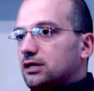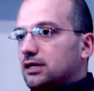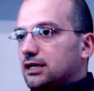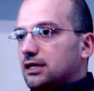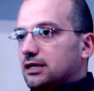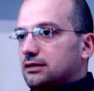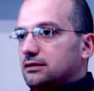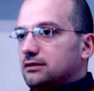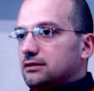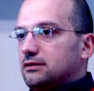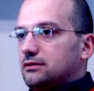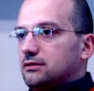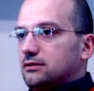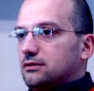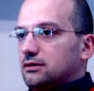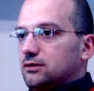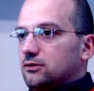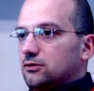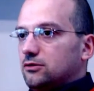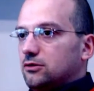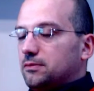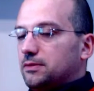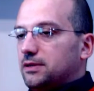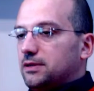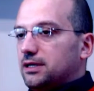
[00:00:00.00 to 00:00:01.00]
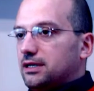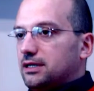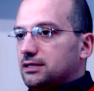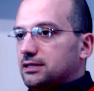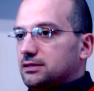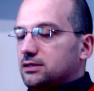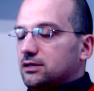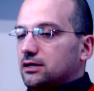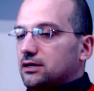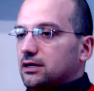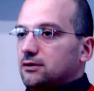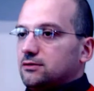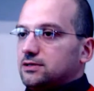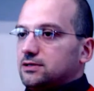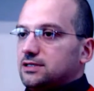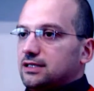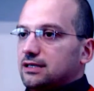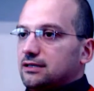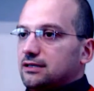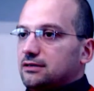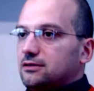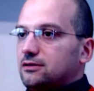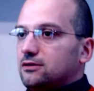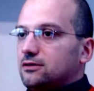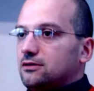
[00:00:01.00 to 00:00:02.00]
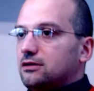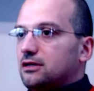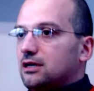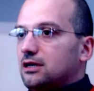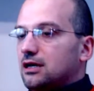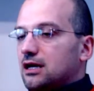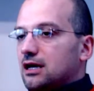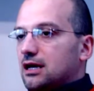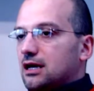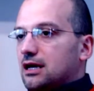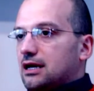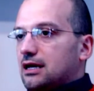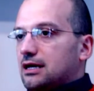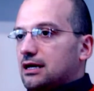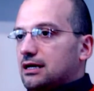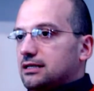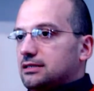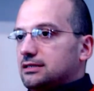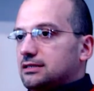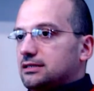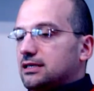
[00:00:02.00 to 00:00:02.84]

at the European Astronaut Center as